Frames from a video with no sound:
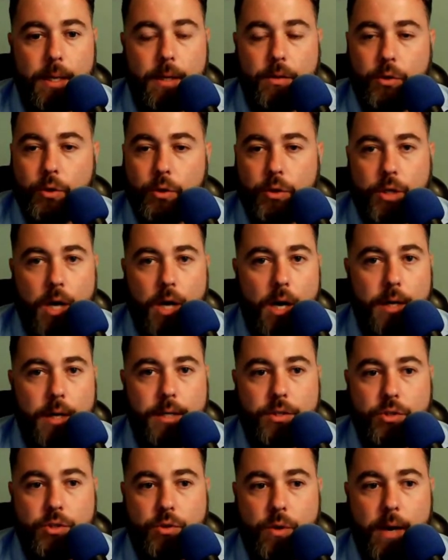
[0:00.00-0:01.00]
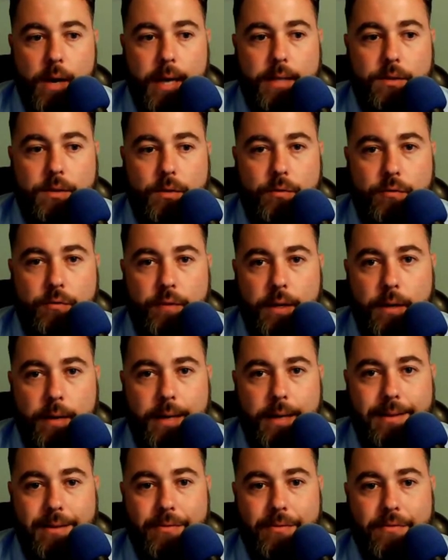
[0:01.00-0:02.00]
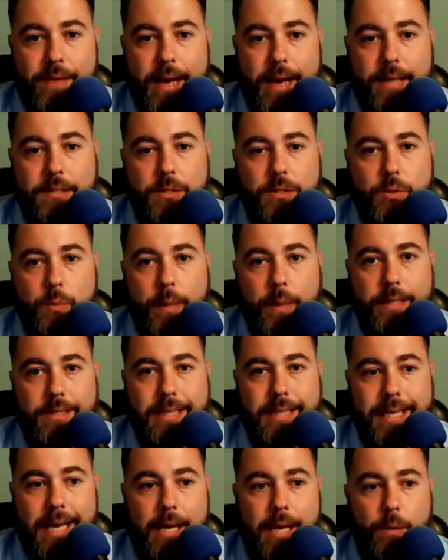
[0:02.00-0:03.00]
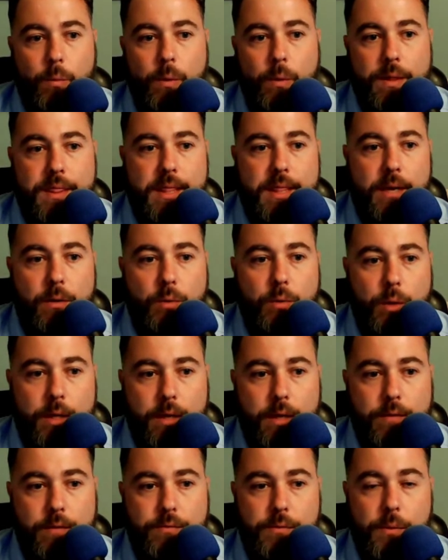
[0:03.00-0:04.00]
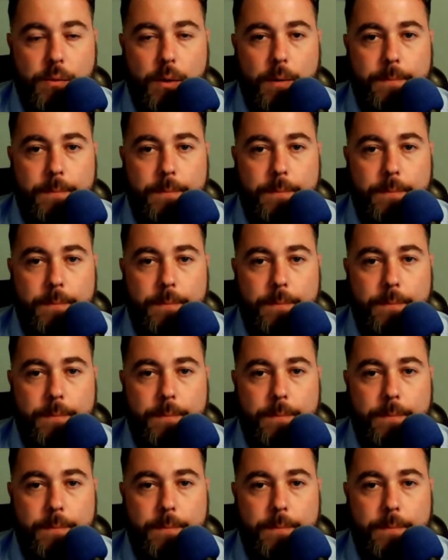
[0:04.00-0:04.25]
Your dog is trying to figure out the fastest way to get what they're looking for,